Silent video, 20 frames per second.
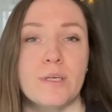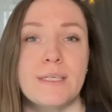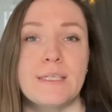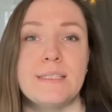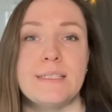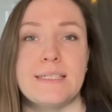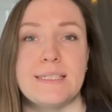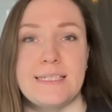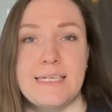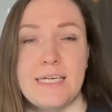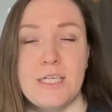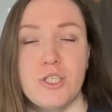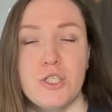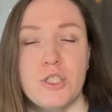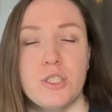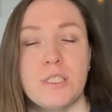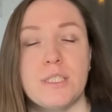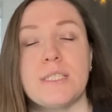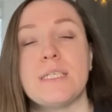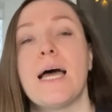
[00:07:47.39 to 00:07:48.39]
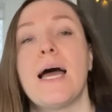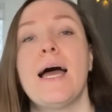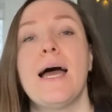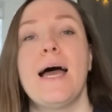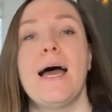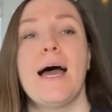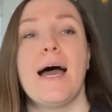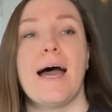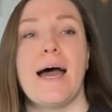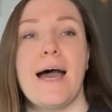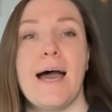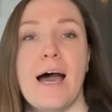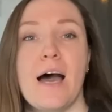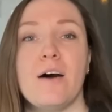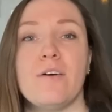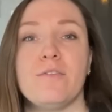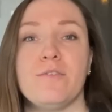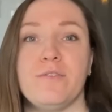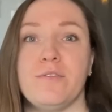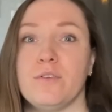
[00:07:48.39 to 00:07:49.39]
organizations
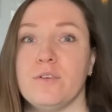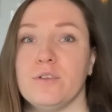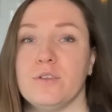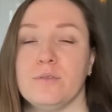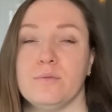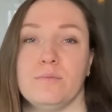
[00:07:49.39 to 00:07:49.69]
have